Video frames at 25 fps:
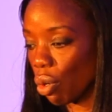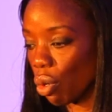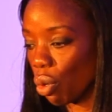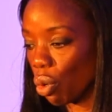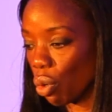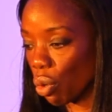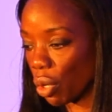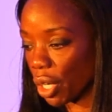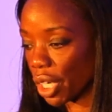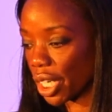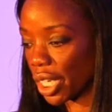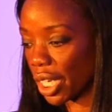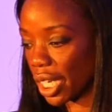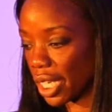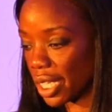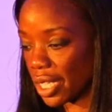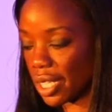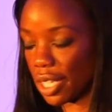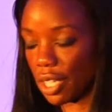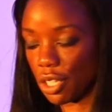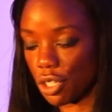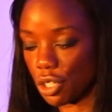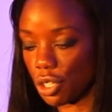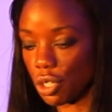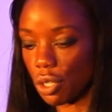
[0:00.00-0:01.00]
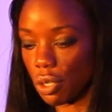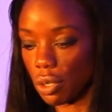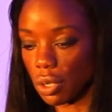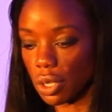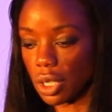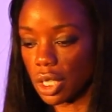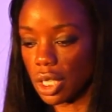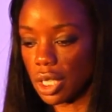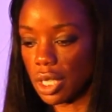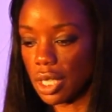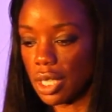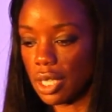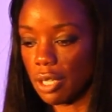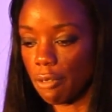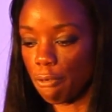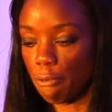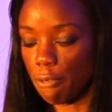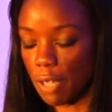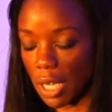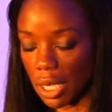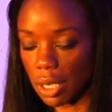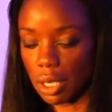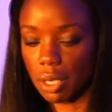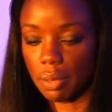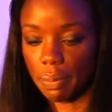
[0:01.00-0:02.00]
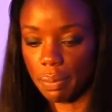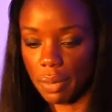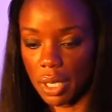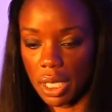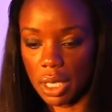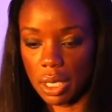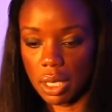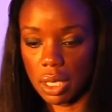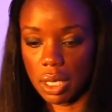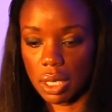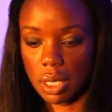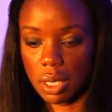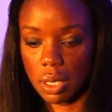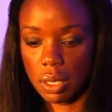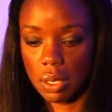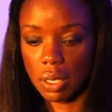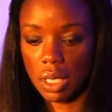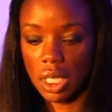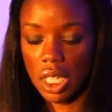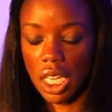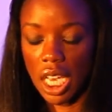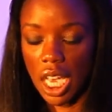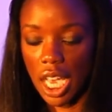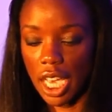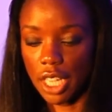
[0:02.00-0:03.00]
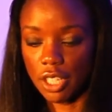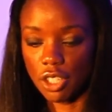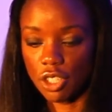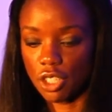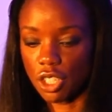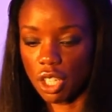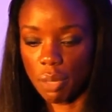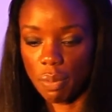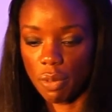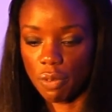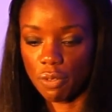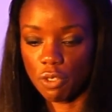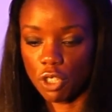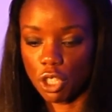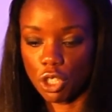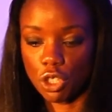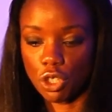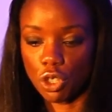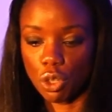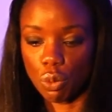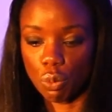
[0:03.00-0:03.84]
organizational development and some of just